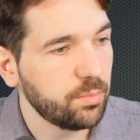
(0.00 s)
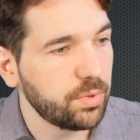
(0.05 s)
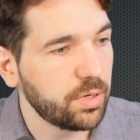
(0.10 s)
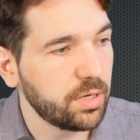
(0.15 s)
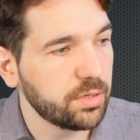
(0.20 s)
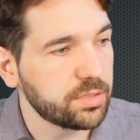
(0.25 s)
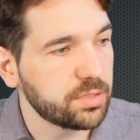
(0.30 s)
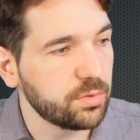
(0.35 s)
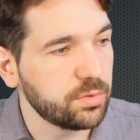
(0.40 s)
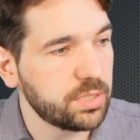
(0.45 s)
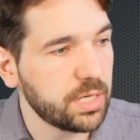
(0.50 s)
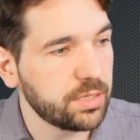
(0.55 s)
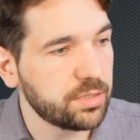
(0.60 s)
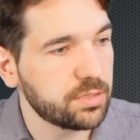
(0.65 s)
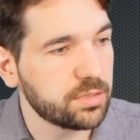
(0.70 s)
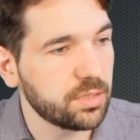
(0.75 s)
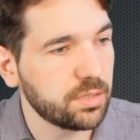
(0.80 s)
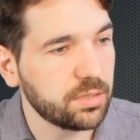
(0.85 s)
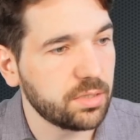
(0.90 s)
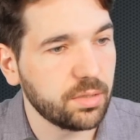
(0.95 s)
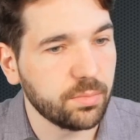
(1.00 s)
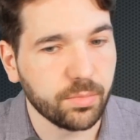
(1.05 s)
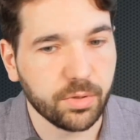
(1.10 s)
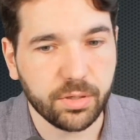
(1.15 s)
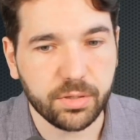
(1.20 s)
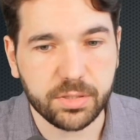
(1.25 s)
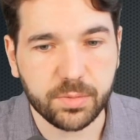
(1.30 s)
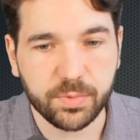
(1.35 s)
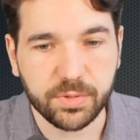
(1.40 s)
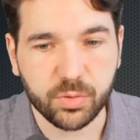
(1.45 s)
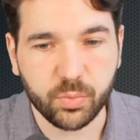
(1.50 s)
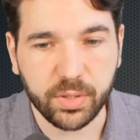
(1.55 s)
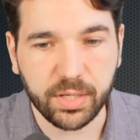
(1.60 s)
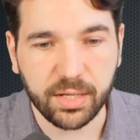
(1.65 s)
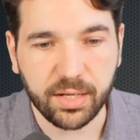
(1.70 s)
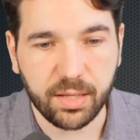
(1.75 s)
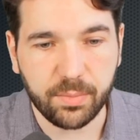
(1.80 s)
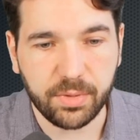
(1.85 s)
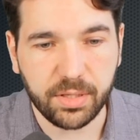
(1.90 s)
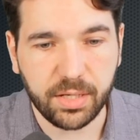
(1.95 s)
But also tensions emerged
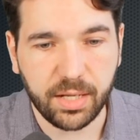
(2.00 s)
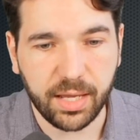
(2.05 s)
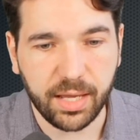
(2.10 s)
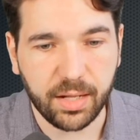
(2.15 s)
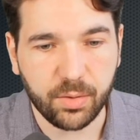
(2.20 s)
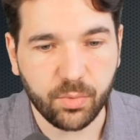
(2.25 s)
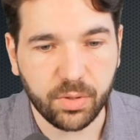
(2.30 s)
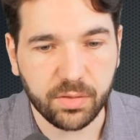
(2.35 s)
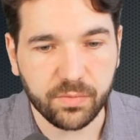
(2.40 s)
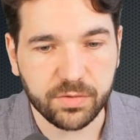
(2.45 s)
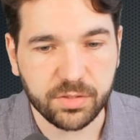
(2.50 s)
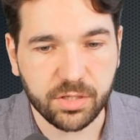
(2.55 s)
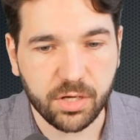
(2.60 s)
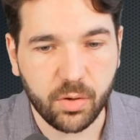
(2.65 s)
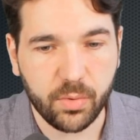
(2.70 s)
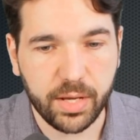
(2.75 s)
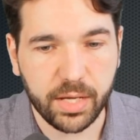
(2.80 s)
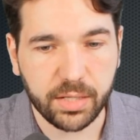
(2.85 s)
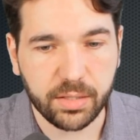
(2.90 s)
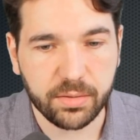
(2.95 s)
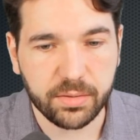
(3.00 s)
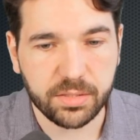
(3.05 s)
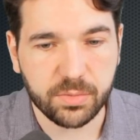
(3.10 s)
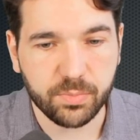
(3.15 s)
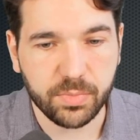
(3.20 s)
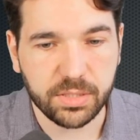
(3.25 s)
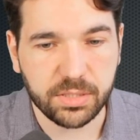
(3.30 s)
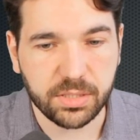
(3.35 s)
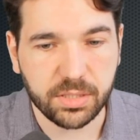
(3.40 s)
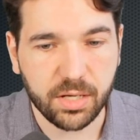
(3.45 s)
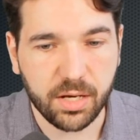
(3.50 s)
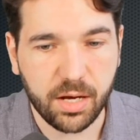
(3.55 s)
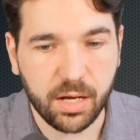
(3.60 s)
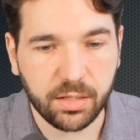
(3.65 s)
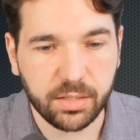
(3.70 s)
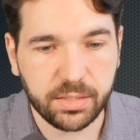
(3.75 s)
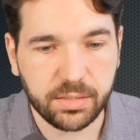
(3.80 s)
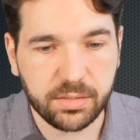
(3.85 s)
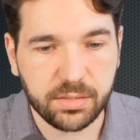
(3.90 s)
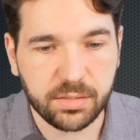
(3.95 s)
between Lemon and one of his co-anchors, Miss
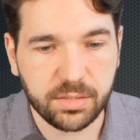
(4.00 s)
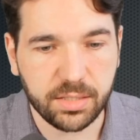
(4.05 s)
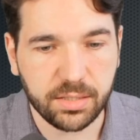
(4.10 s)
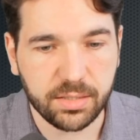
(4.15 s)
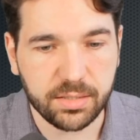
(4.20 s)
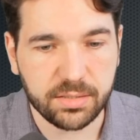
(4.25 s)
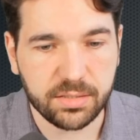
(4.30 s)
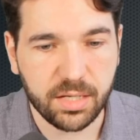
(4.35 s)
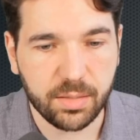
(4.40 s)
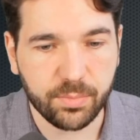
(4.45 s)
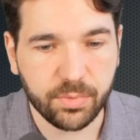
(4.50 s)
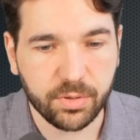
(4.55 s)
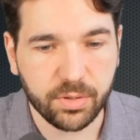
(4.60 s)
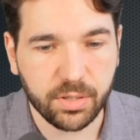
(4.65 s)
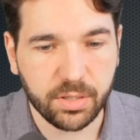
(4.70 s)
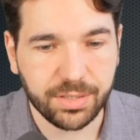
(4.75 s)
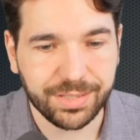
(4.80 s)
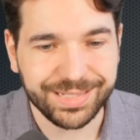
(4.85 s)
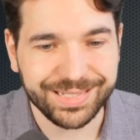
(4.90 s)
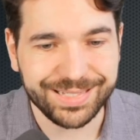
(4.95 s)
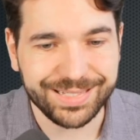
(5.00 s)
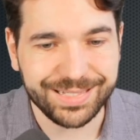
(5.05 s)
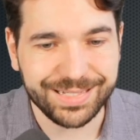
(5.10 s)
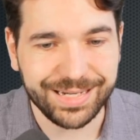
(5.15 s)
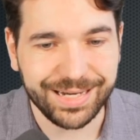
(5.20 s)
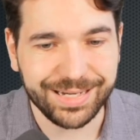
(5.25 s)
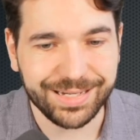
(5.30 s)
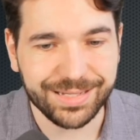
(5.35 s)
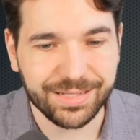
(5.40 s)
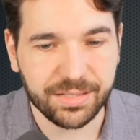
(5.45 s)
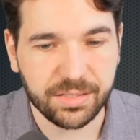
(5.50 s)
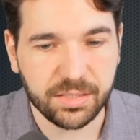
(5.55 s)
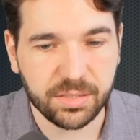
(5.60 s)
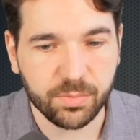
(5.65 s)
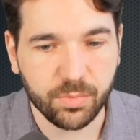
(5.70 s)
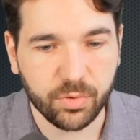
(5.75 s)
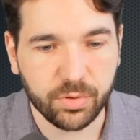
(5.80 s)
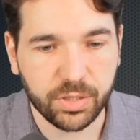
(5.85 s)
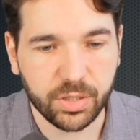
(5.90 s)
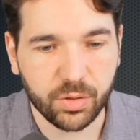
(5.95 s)
Collins. In December, CNN
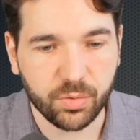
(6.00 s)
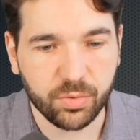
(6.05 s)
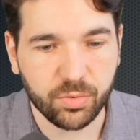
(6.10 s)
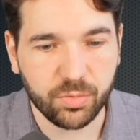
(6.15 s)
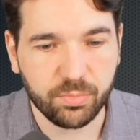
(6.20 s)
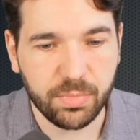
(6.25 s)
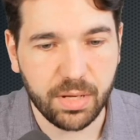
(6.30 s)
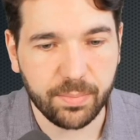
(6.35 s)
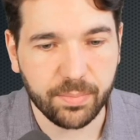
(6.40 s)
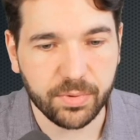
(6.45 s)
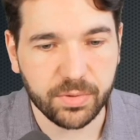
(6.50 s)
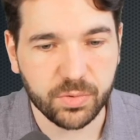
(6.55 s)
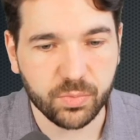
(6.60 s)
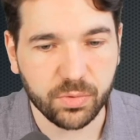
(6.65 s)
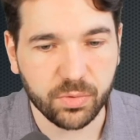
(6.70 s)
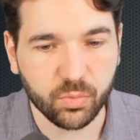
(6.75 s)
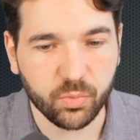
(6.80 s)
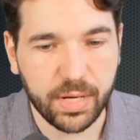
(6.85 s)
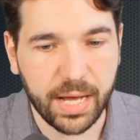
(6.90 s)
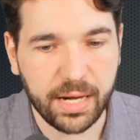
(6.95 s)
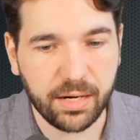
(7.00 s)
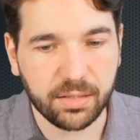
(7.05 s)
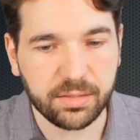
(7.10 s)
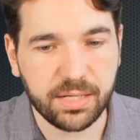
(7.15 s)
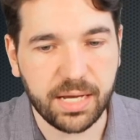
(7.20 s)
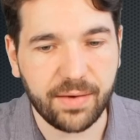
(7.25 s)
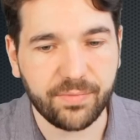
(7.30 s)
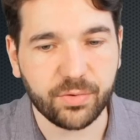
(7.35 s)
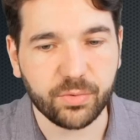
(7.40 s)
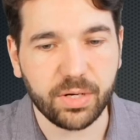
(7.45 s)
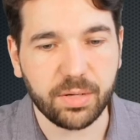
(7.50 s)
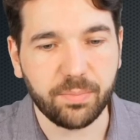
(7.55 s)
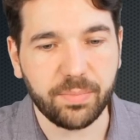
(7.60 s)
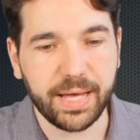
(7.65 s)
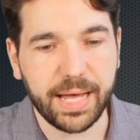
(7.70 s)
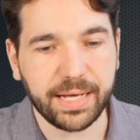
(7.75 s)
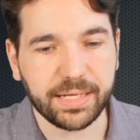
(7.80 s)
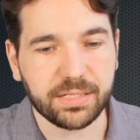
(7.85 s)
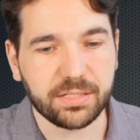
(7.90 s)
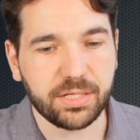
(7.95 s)
This Morning crew members were rattled after a
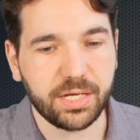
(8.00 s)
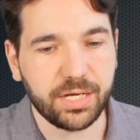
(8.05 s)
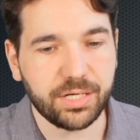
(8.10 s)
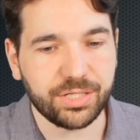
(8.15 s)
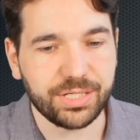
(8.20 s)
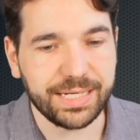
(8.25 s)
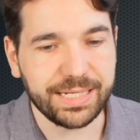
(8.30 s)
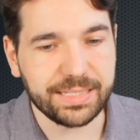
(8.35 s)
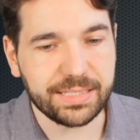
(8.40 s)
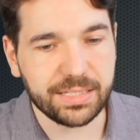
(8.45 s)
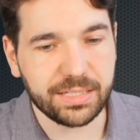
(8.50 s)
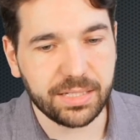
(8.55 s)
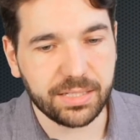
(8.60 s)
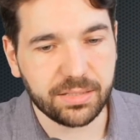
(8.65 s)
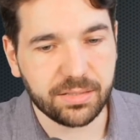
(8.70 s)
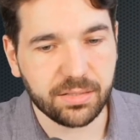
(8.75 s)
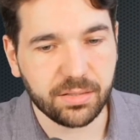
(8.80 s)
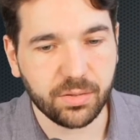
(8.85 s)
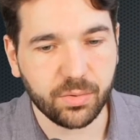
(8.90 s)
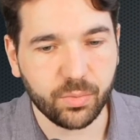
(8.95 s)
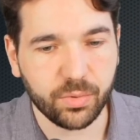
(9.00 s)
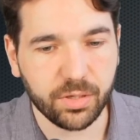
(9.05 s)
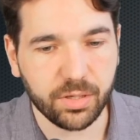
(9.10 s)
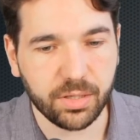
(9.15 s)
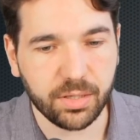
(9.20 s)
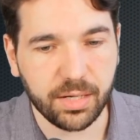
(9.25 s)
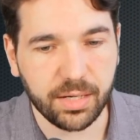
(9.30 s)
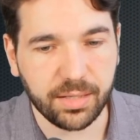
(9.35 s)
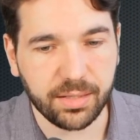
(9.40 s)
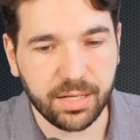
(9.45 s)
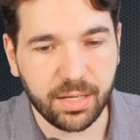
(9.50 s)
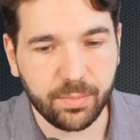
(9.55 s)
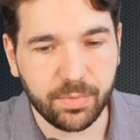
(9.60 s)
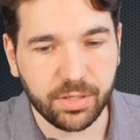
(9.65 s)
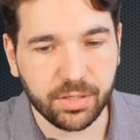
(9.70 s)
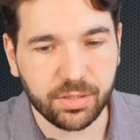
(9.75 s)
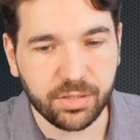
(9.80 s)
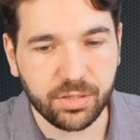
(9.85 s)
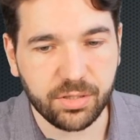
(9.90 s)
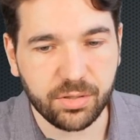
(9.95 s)
backstage incident where
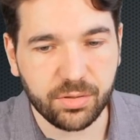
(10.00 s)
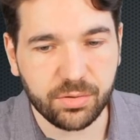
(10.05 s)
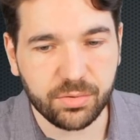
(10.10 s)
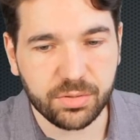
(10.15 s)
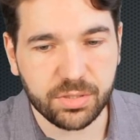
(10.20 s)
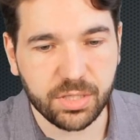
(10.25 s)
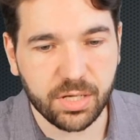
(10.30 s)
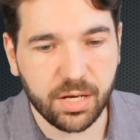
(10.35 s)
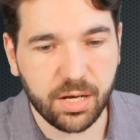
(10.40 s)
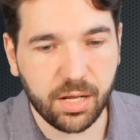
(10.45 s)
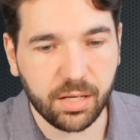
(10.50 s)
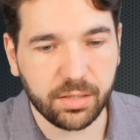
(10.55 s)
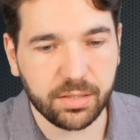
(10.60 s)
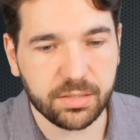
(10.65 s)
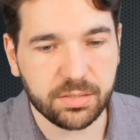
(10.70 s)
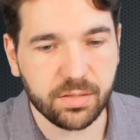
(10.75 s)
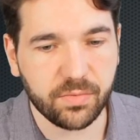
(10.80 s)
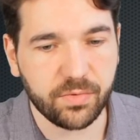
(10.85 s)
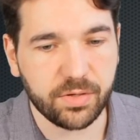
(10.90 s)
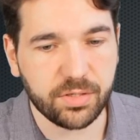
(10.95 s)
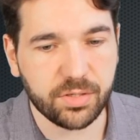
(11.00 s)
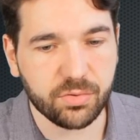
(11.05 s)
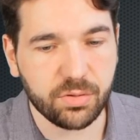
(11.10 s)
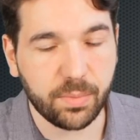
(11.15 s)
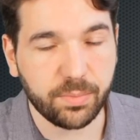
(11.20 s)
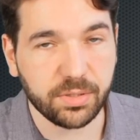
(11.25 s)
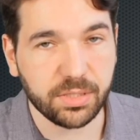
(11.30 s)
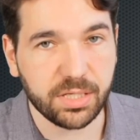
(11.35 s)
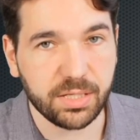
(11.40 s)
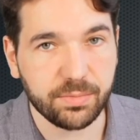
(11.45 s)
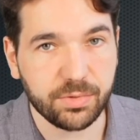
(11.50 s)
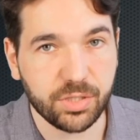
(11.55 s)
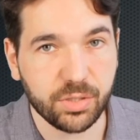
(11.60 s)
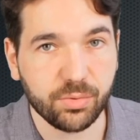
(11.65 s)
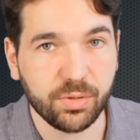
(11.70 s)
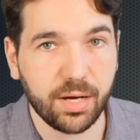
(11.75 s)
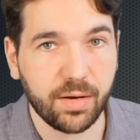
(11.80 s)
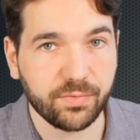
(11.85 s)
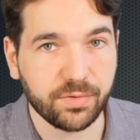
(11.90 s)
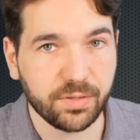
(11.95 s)
Lemon accused Collins of interrupting him
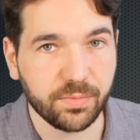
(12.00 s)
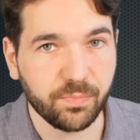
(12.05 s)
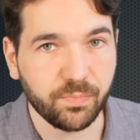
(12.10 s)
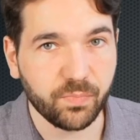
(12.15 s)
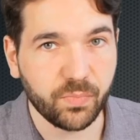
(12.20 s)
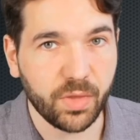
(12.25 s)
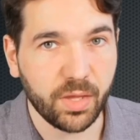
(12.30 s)
too often.